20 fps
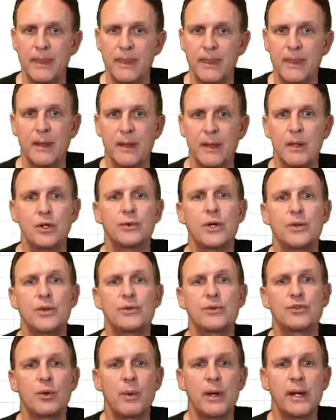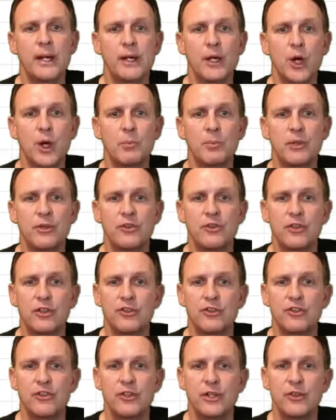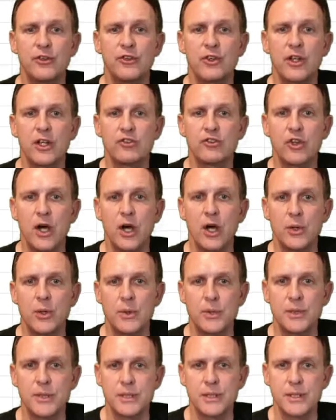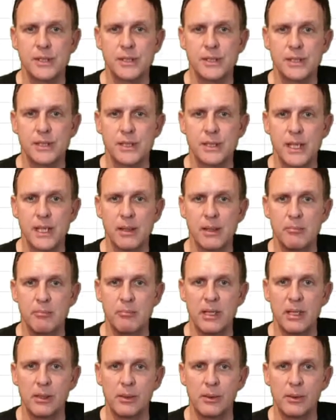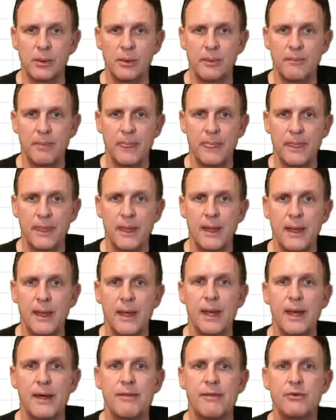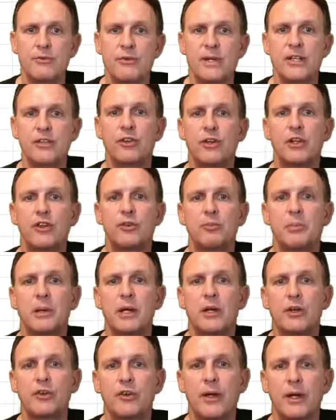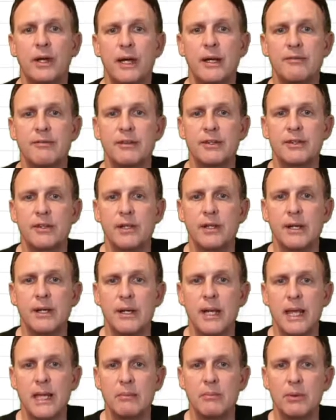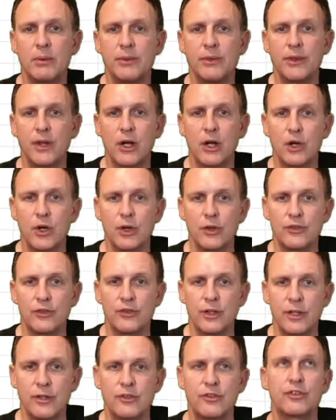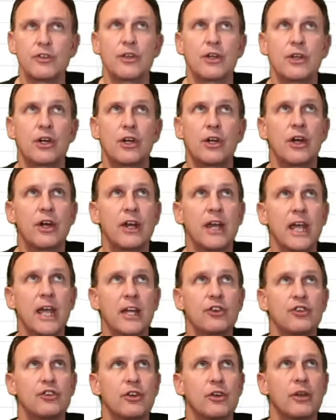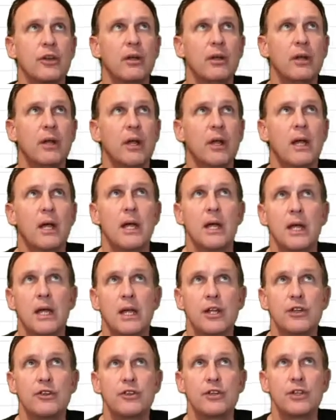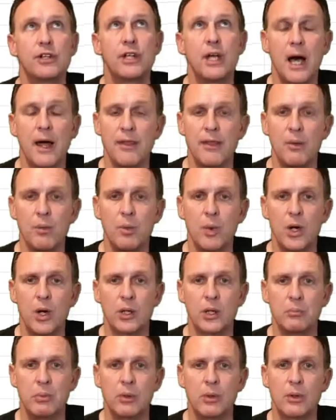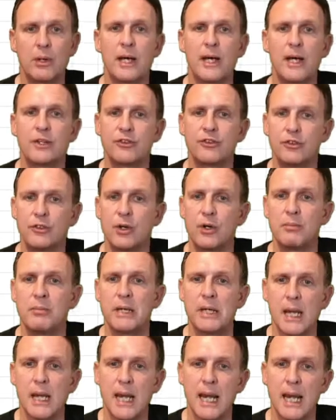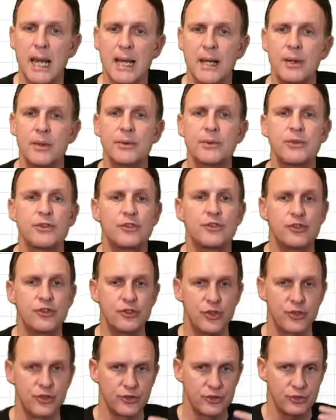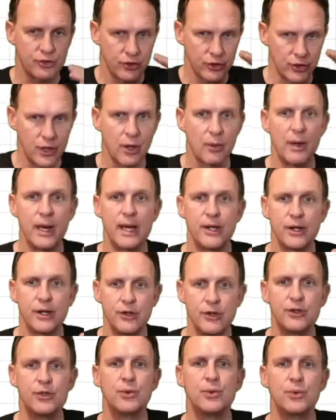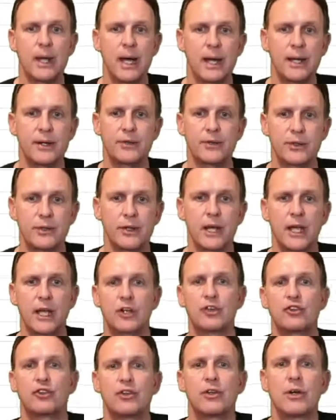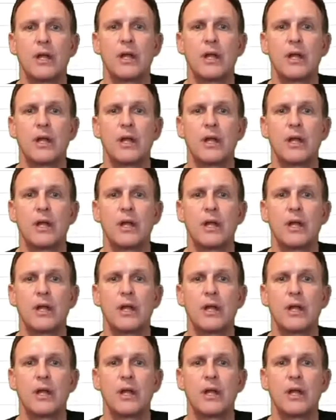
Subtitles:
you'll notice that when it opens it still says Oaks, it doesn't say Bill. And the reason is because I haven't enabled the content, so the connection to the other workbook has not been allowed to just go ahead and do that connection.